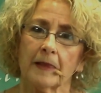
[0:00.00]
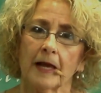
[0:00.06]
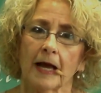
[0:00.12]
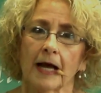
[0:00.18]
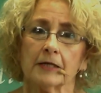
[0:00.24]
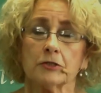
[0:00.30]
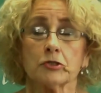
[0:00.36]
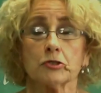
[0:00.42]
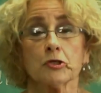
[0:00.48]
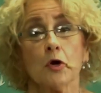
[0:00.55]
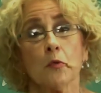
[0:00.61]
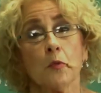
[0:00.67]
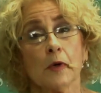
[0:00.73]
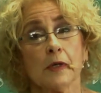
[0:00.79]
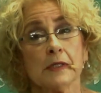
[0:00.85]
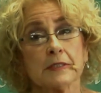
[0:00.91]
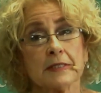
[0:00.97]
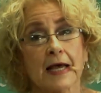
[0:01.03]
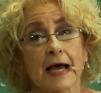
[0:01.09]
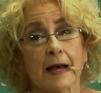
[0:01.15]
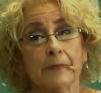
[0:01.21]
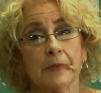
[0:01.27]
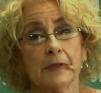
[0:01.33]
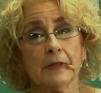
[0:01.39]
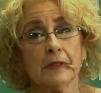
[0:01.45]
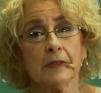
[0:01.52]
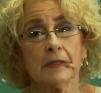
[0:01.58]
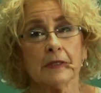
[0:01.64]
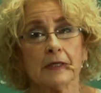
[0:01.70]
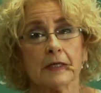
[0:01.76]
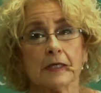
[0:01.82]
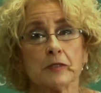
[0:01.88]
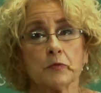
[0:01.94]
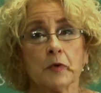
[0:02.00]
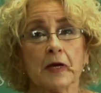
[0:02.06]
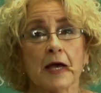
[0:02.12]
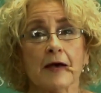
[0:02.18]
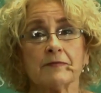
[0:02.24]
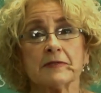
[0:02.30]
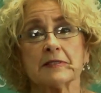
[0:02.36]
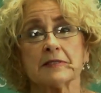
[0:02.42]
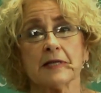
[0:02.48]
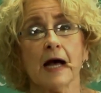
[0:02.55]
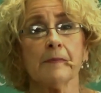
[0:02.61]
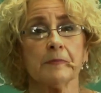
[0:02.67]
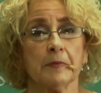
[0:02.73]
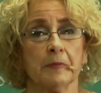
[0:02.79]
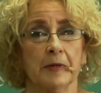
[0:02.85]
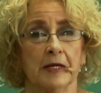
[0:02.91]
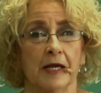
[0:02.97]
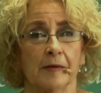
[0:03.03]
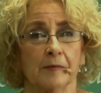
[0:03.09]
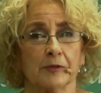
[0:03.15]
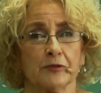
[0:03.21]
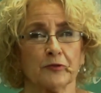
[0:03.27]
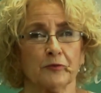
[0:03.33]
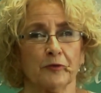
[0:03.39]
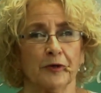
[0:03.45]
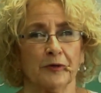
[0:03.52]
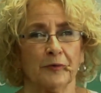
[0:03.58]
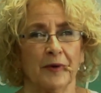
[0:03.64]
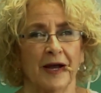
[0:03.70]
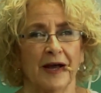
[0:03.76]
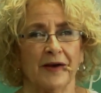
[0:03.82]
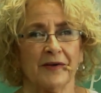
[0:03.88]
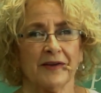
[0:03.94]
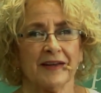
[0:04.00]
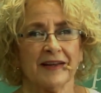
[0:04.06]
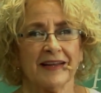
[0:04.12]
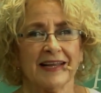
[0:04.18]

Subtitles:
And so what has happened is we have stopped being able to run around.